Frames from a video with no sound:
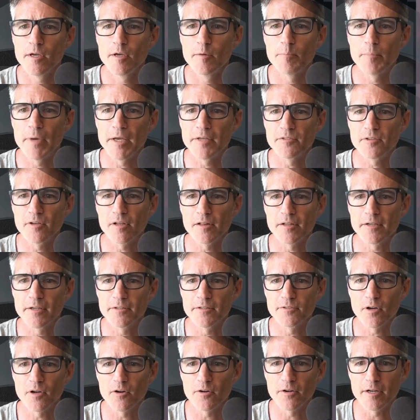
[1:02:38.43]
Basically,
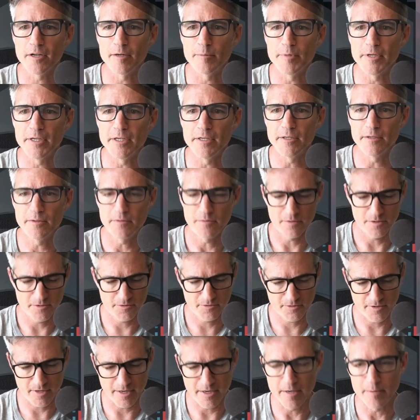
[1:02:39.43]
it's all going to be the
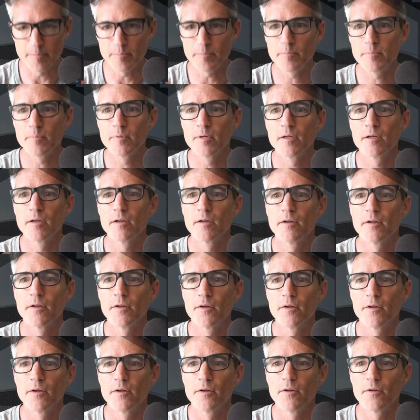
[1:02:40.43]
same
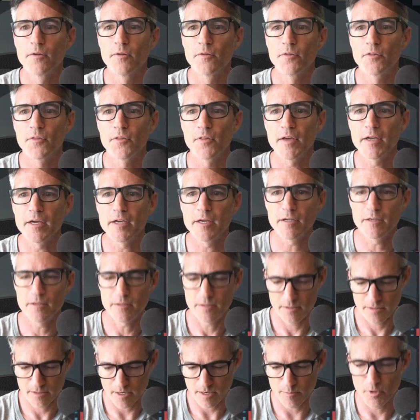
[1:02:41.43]
thing
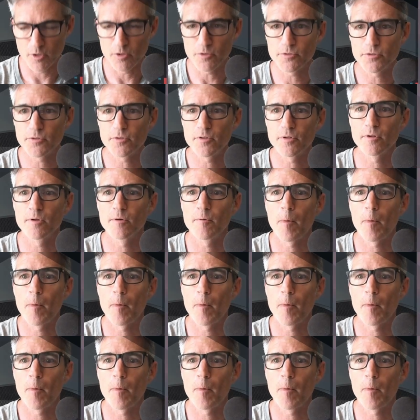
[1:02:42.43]
almost,